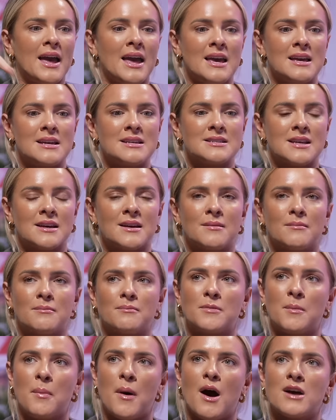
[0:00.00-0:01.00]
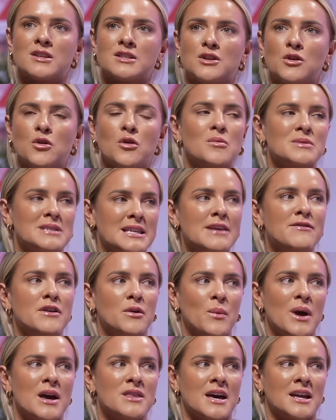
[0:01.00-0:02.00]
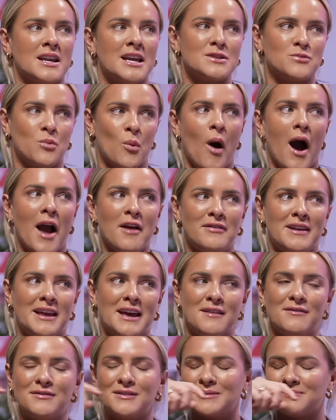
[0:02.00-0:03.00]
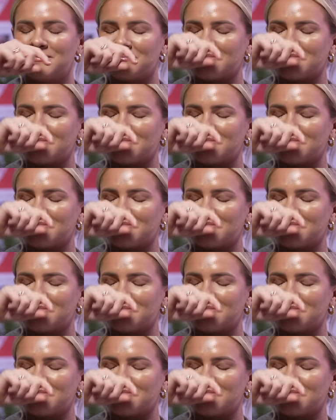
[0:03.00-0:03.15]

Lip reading: his person who he was living with and his wife lived.